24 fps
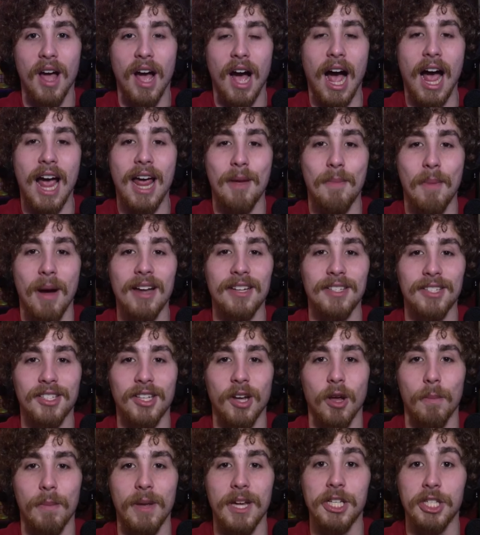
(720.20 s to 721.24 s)
I might
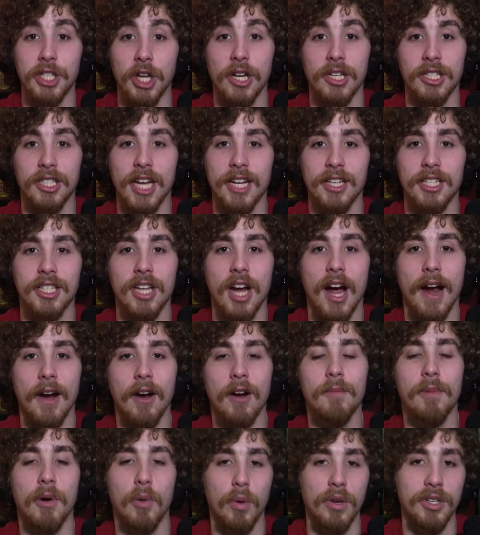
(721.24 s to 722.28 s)
still be just as
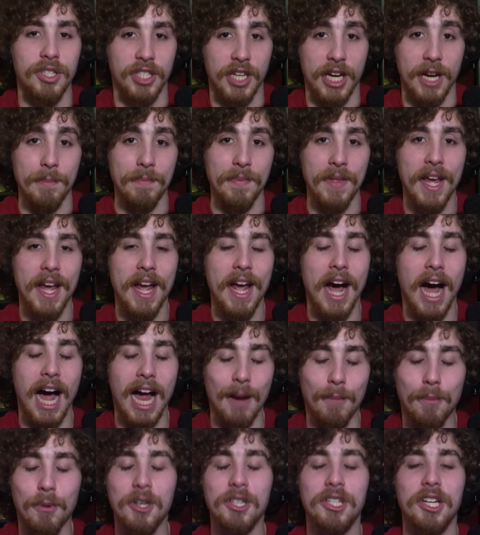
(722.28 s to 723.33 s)
tired, but we'll see.
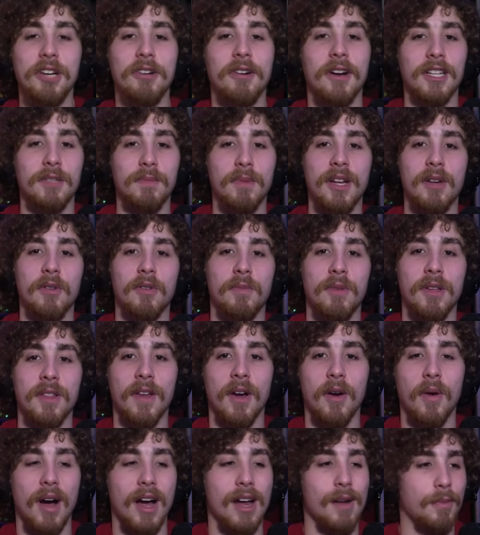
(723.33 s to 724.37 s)
I appreciate you guys being with me
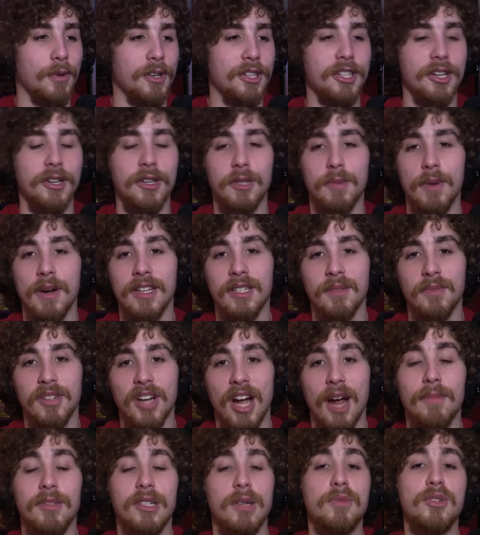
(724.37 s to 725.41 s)
though. I appreciate you spending some
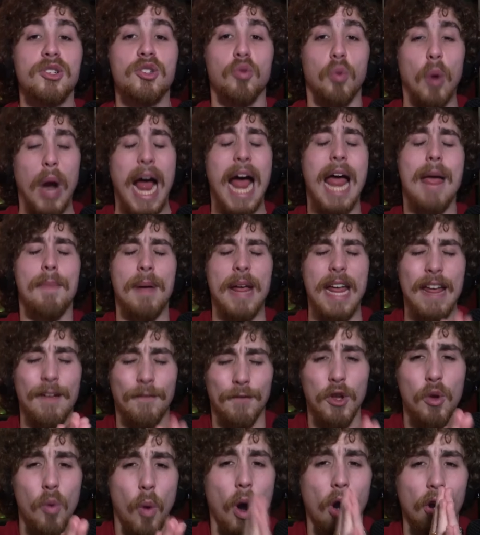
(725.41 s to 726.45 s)
time. Subscribe
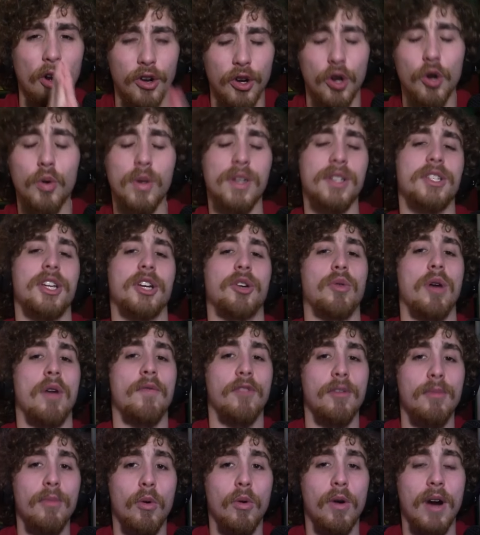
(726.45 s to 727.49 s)
if you are new to stick around
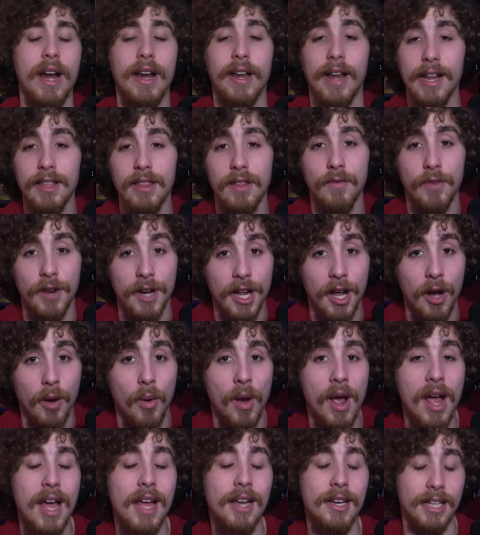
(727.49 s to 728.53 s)
for more, and like the video
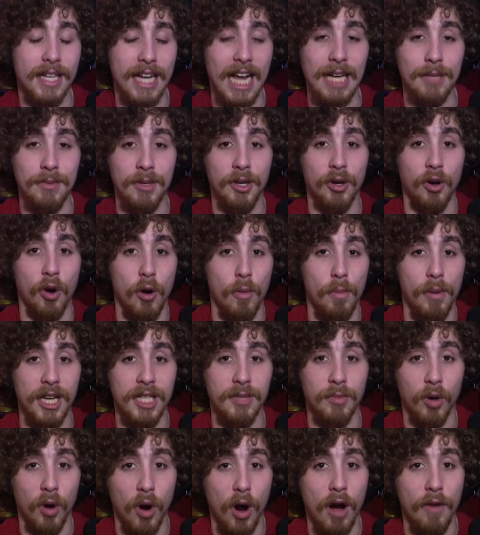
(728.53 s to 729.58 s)
to catch me on your
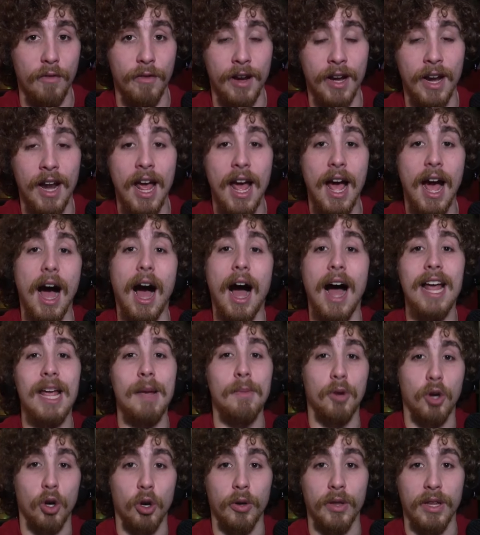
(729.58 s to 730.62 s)
homepage more often. I
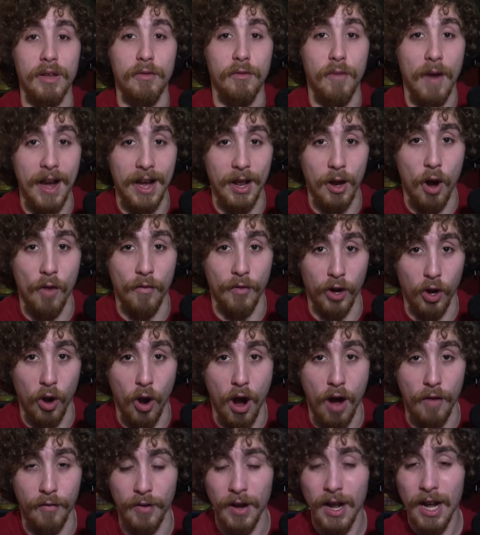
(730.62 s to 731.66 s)
am currently fighting off a
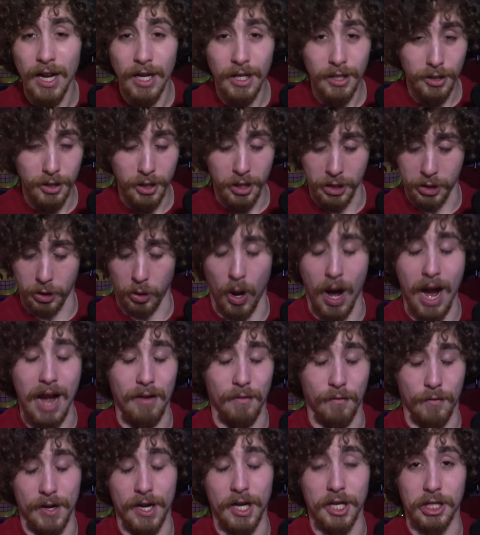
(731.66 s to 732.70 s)
cough to try
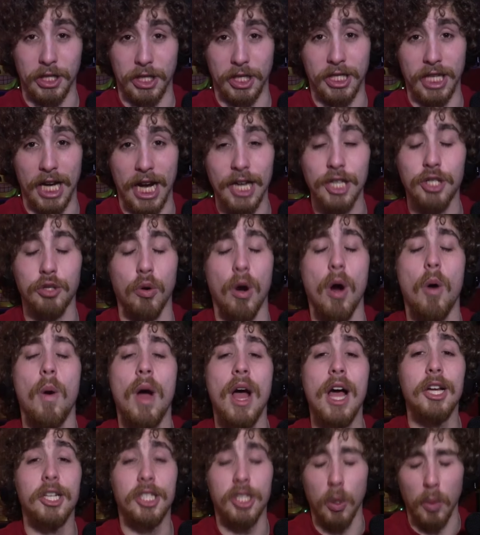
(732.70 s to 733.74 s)
and finish this intro,
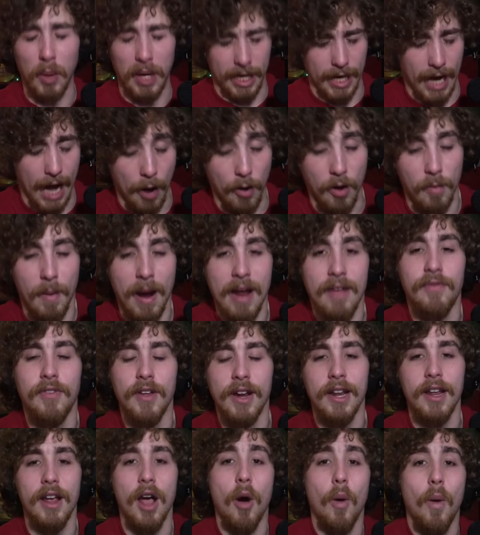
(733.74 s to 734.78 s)
so get out of my
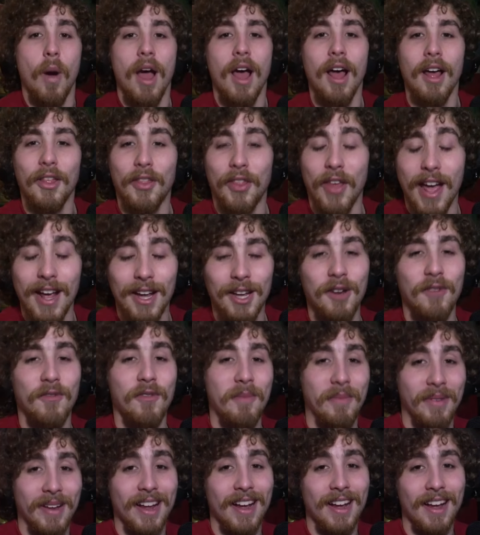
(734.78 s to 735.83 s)
video. Thank you
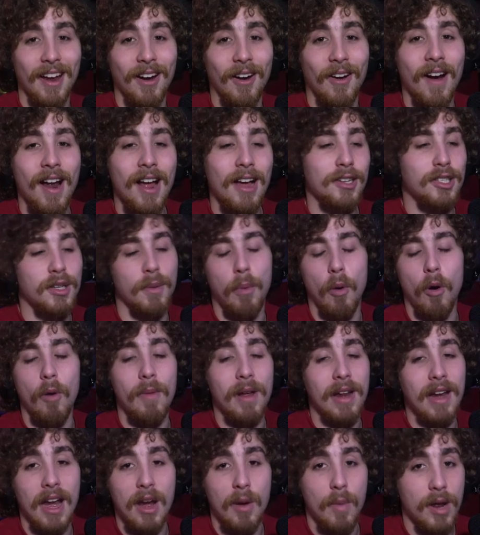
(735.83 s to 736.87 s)
for being here. Support
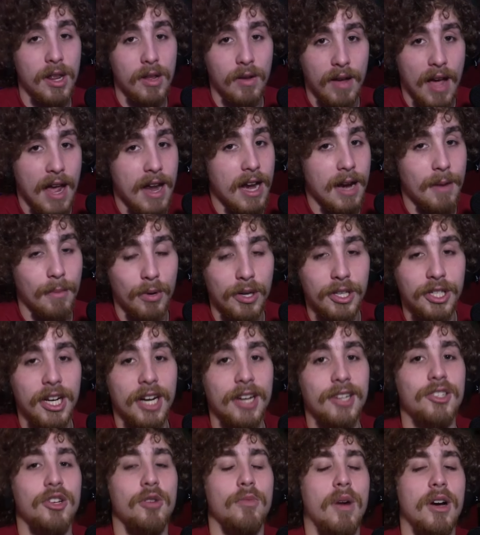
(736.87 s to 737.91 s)
me in any way you can. I'd
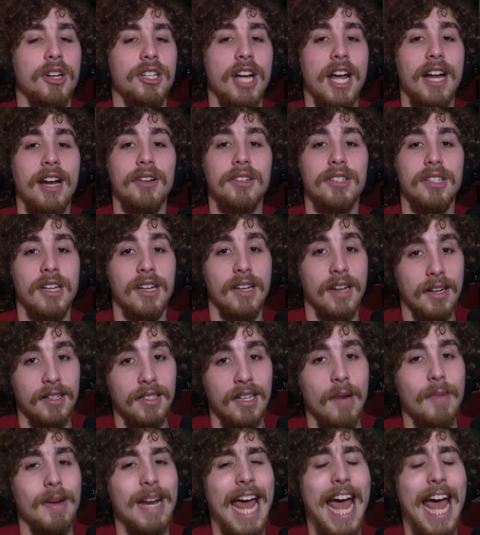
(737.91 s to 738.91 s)
appreciate it so much, and I'll see you next time.